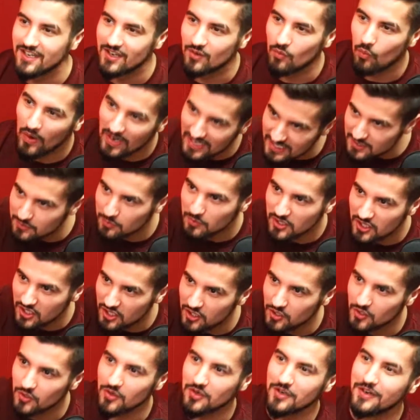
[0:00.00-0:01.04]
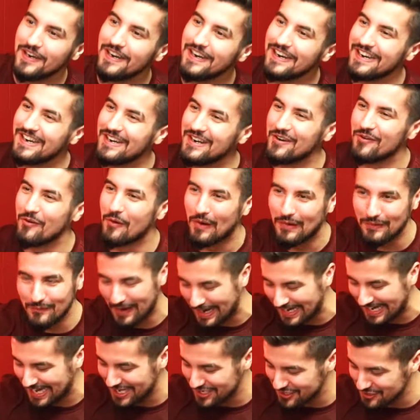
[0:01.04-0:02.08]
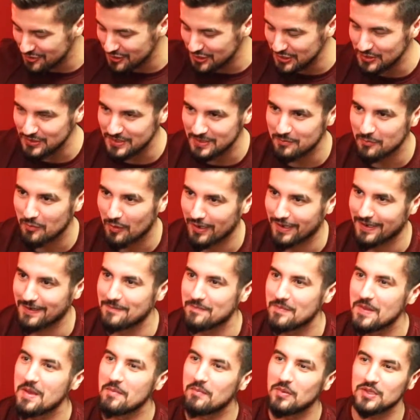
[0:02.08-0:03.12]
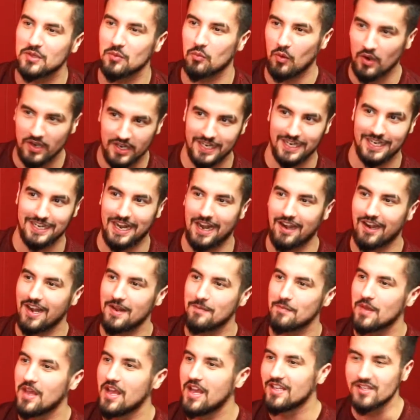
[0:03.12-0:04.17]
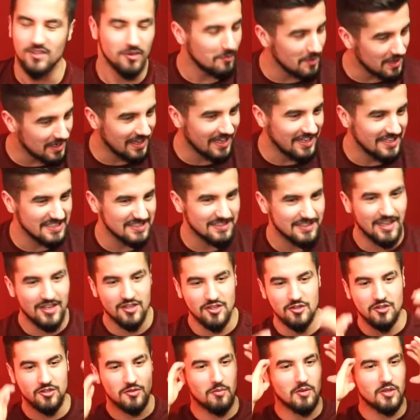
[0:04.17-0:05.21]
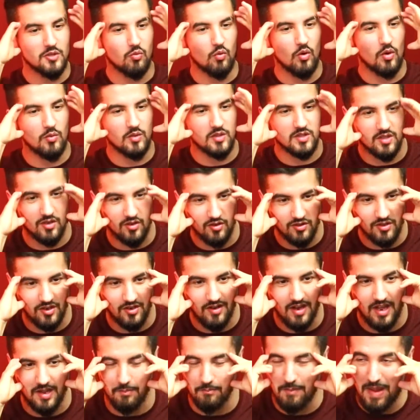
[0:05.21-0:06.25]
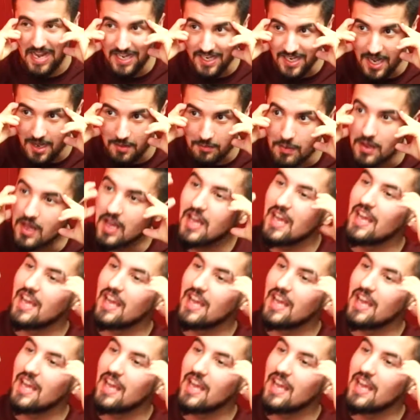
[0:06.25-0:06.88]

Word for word: What is with you? Why can't you do some work? Put the work in, all right? So many ladies do so much work with their, their like, makeup.